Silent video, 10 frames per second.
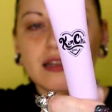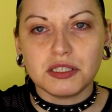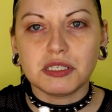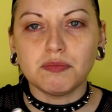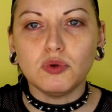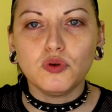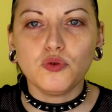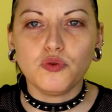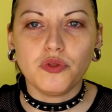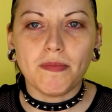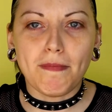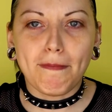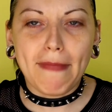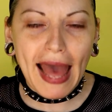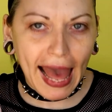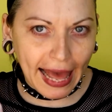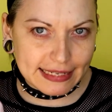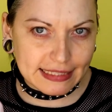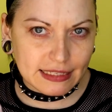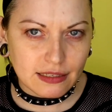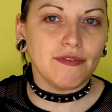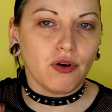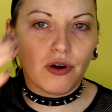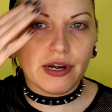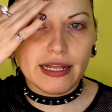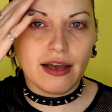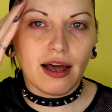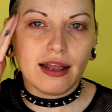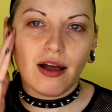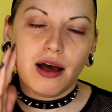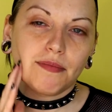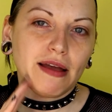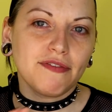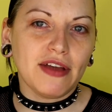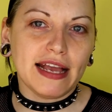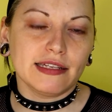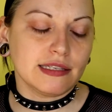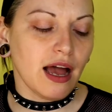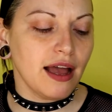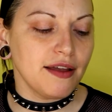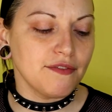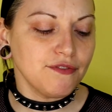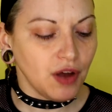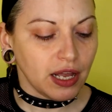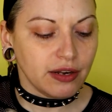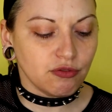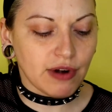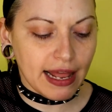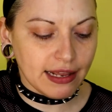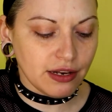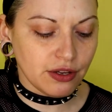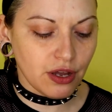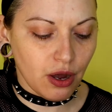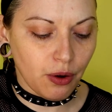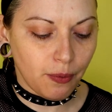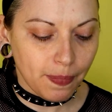Smooth Matte. I've already got it on my face. I am fucking ready to go.